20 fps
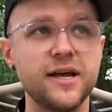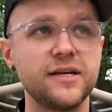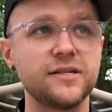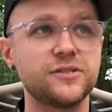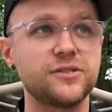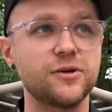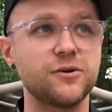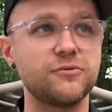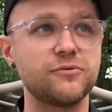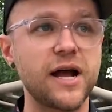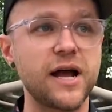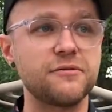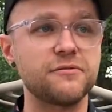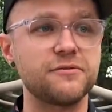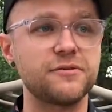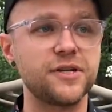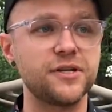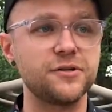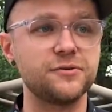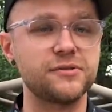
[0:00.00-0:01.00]
So rather
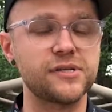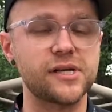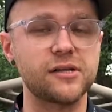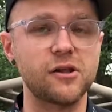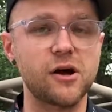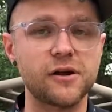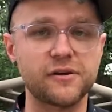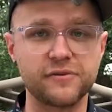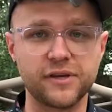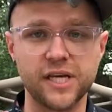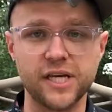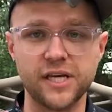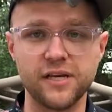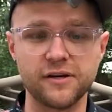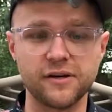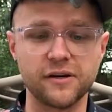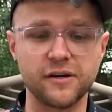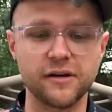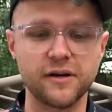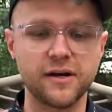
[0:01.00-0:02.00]
than using a lot of
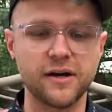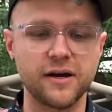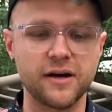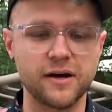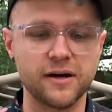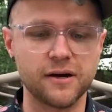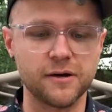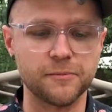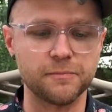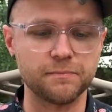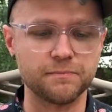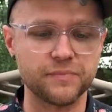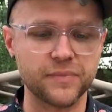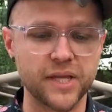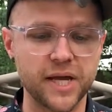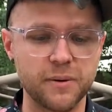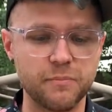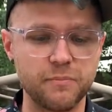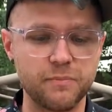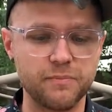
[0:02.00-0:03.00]
gear, like